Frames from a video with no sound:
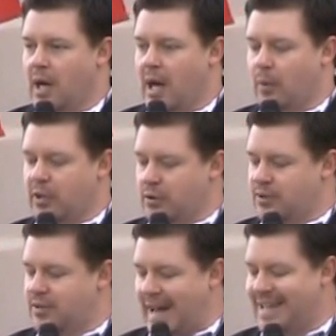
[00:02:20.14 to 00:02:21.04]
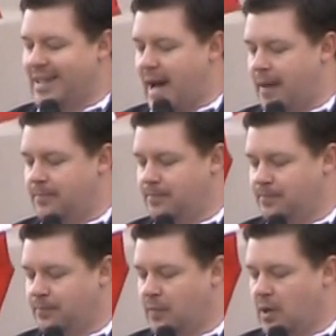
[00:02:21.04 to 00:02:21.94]
And when you say that
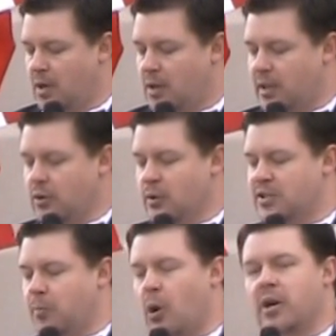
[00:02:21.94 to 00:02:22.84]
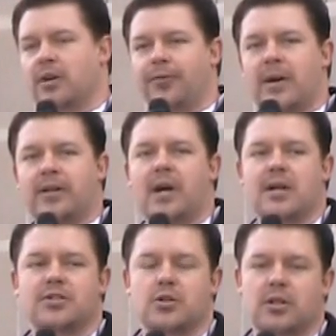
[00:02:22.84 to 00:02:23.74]
you will support and defend the
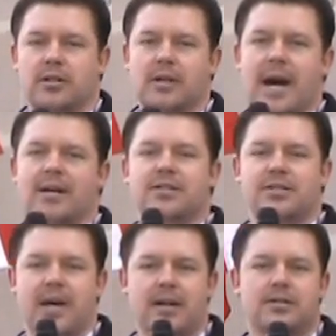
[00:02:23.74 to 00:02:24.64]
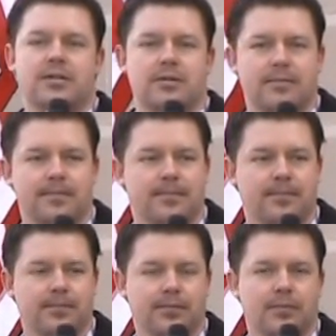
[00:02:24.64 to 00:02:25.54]
Constitution of the United States
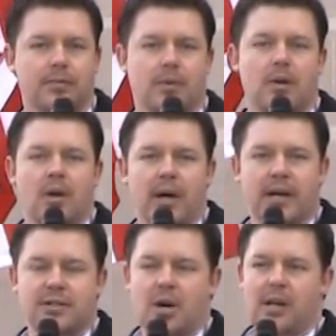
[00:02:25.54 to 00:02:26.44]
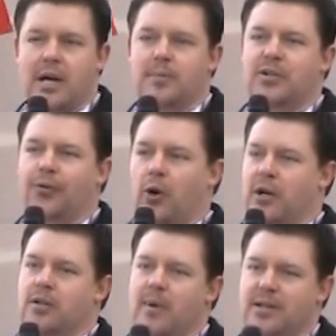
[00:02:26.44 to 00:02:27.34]
against all enemies, foreign
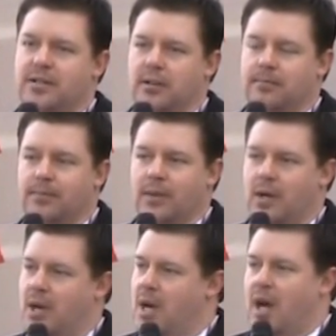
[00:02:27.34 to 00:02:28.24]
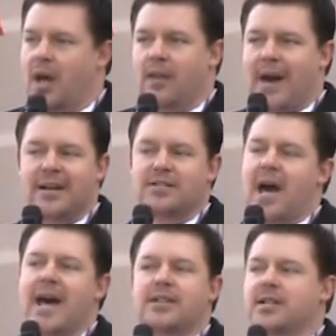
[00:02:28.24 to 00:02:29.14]
and domestic, that is
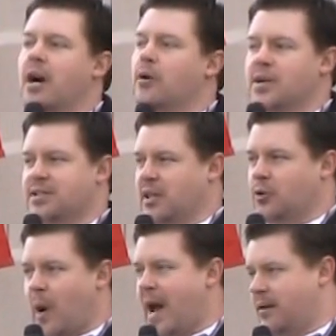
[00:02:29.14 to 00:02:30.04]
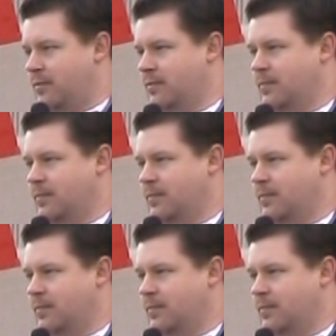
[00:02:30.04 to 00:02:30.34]
not a terroristic threat.